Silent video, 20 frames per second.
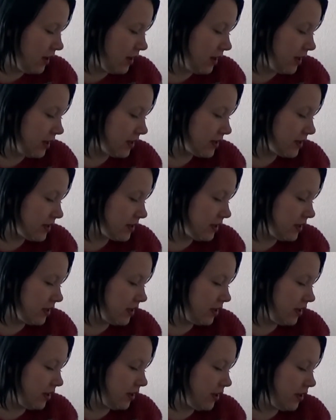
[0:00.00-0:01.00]
let's see.
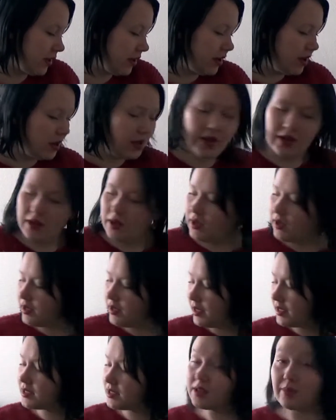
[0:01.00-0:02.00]

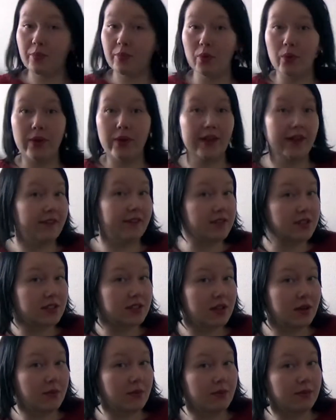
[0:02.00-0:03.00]
Next up we have
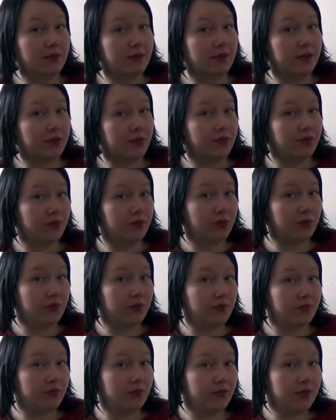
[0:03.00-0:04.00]
some
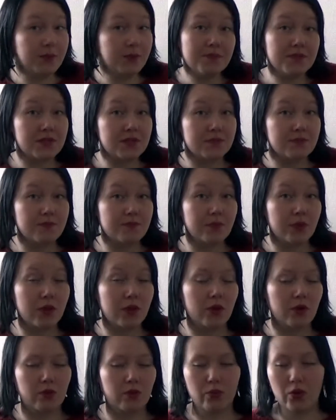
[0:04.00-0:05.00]
bits,
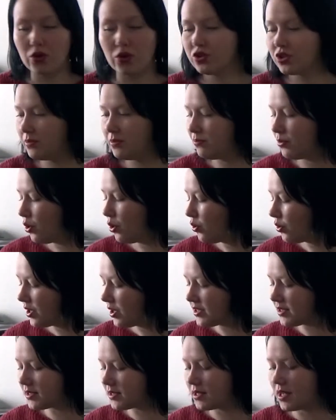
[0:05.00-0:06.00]
works in
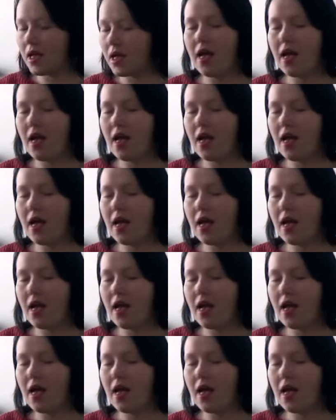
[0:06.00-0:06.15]
progress,